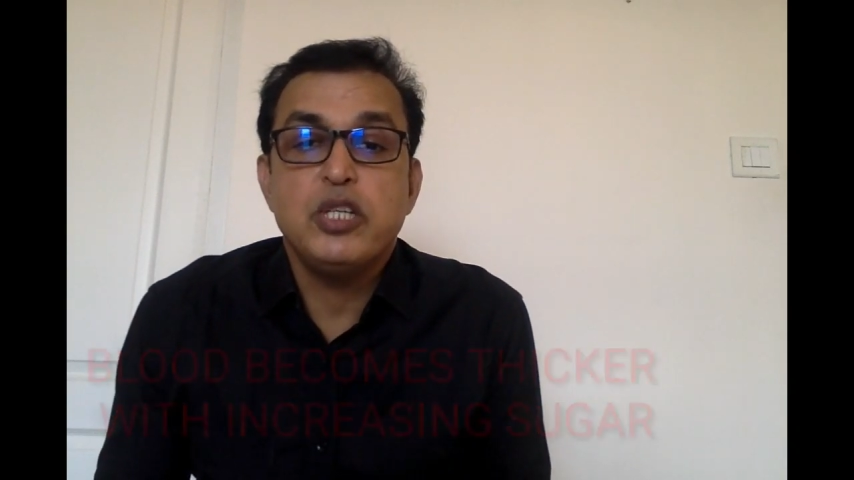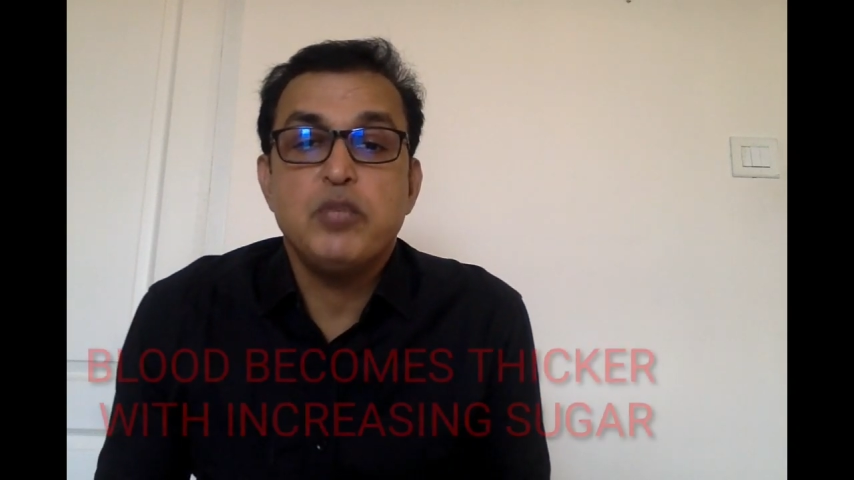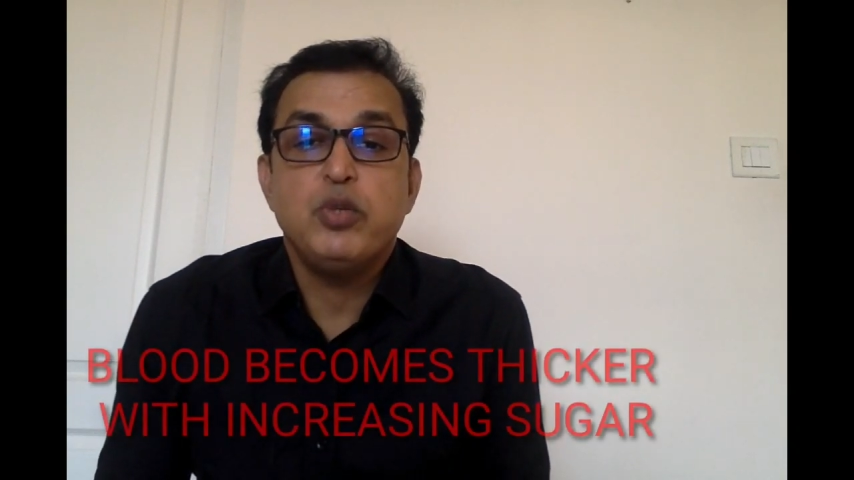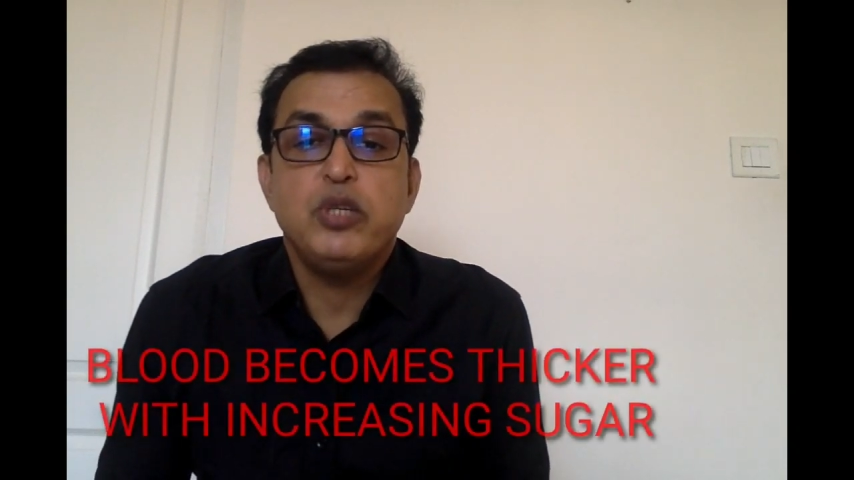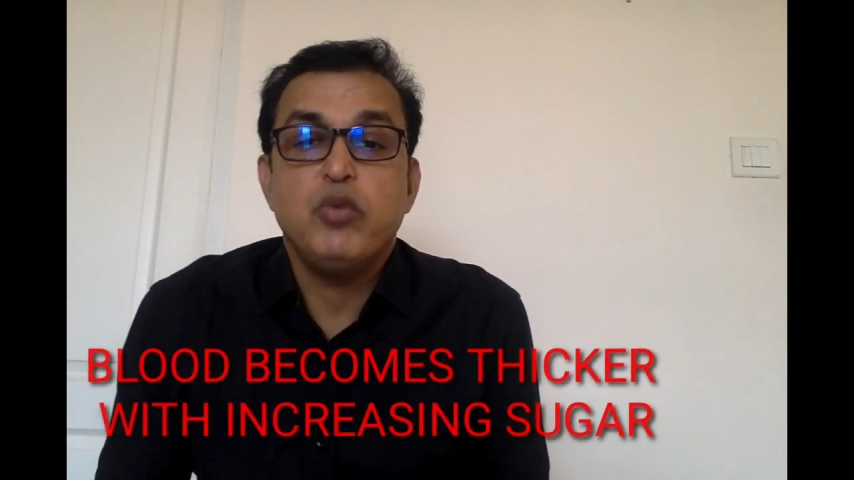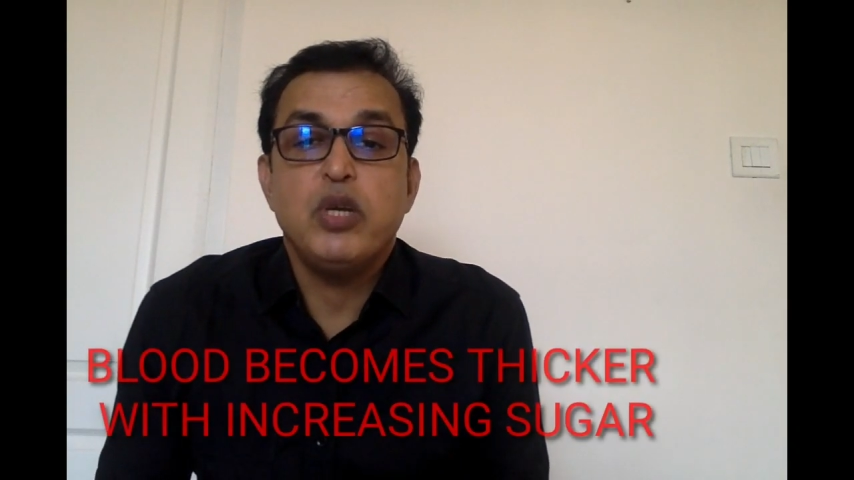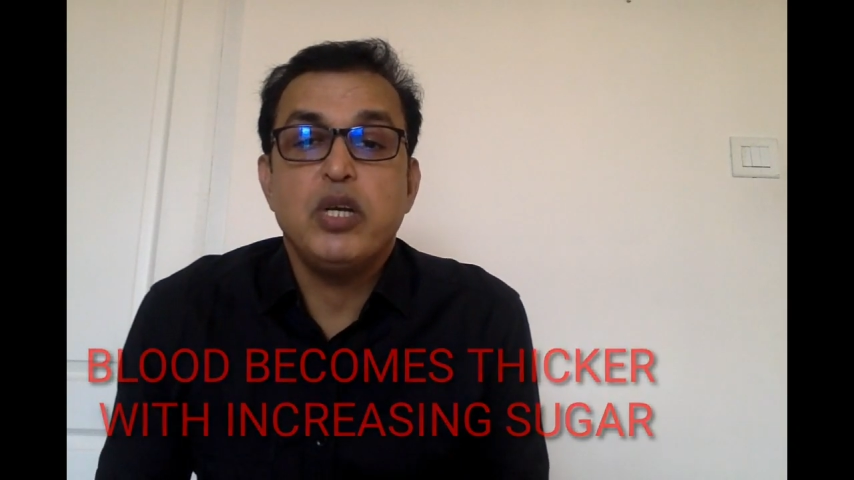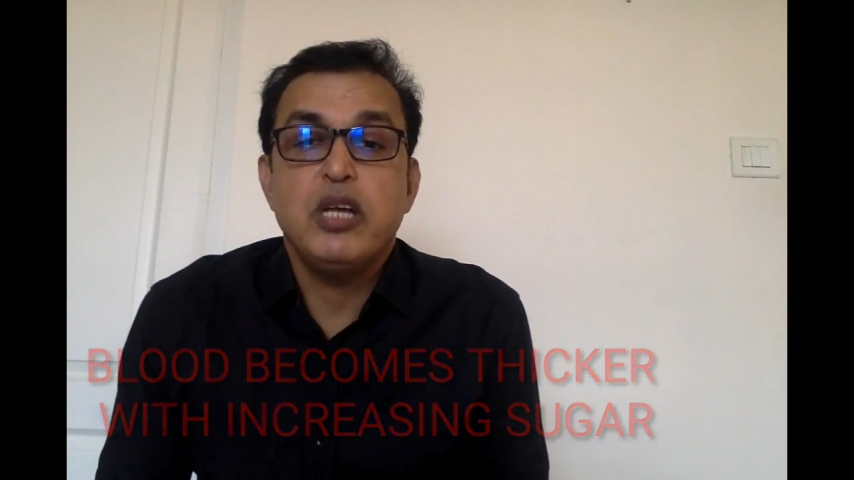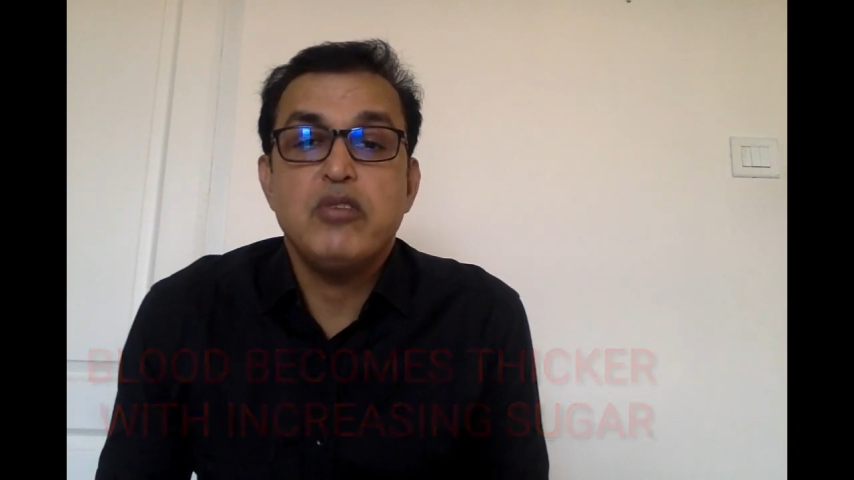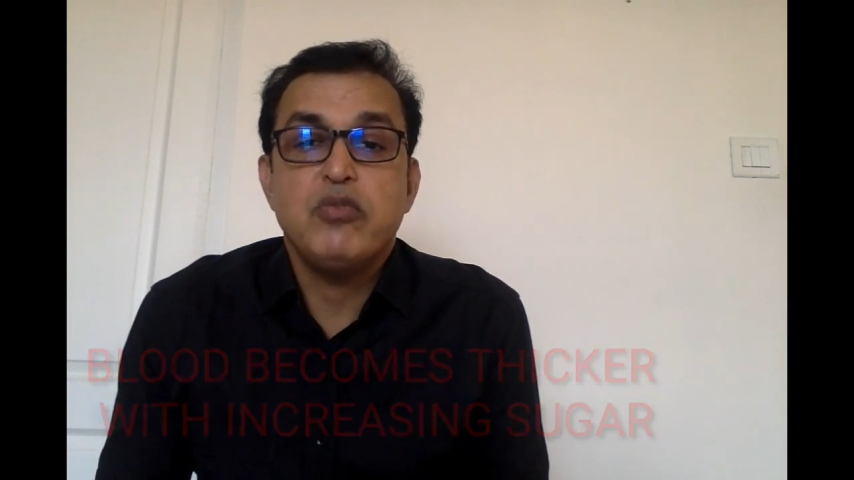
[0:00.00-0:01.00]
is put in one
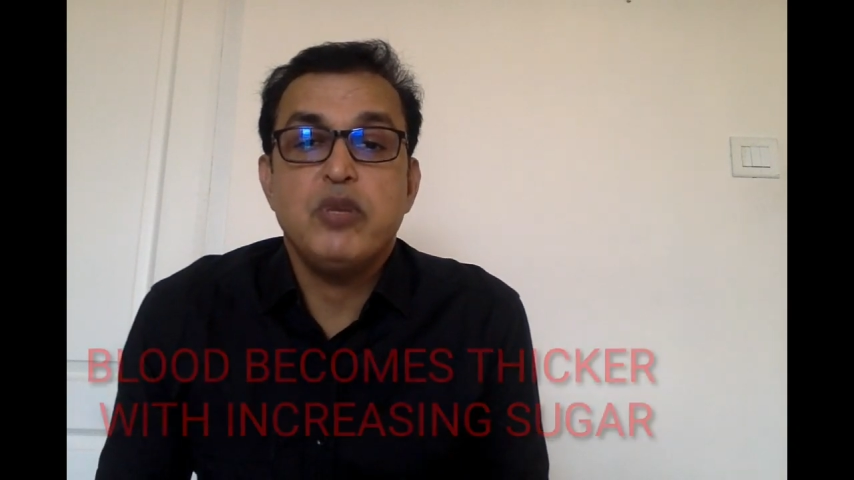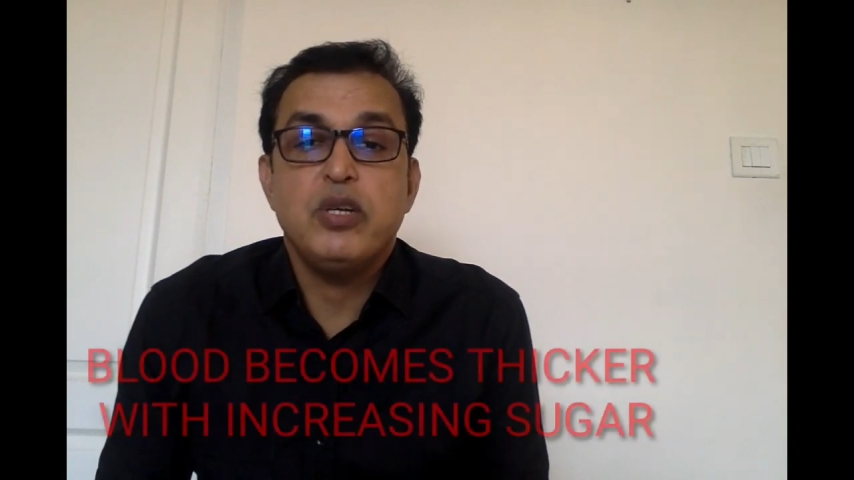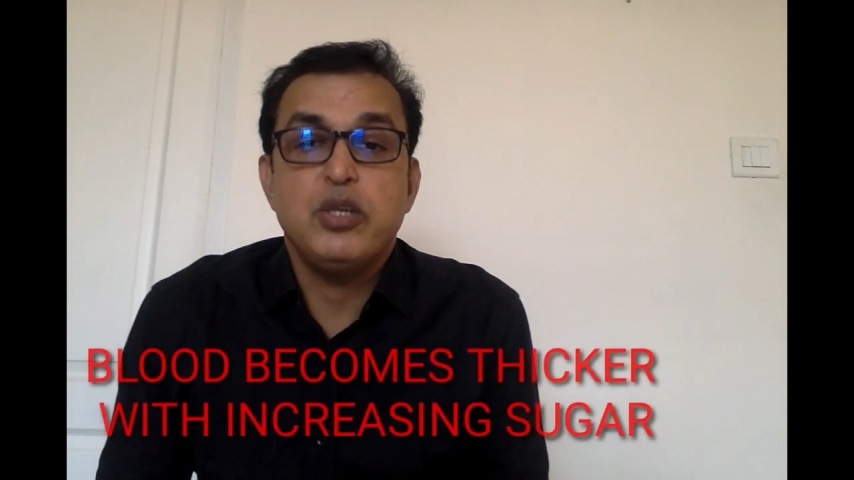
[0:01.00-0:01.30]
glass of water,